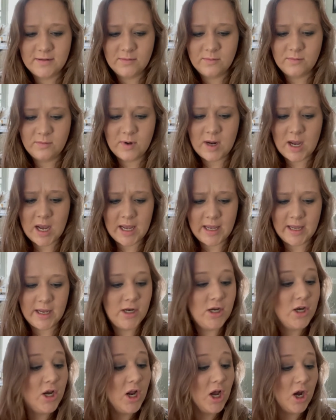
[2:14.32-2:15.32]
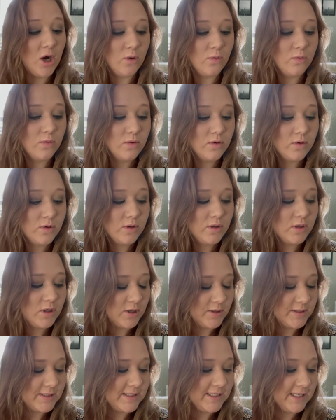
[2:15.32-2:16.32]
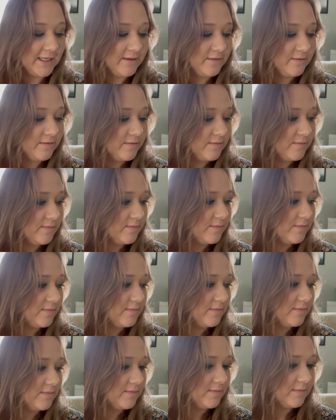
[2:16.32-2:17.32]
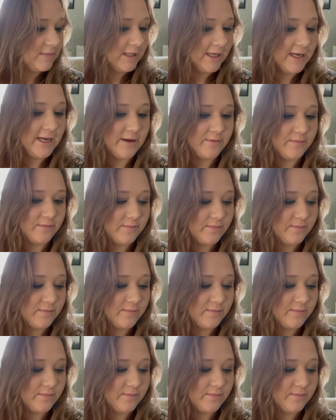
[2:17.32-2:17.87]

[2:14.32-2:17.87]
Ryan, no, go sit, lay down.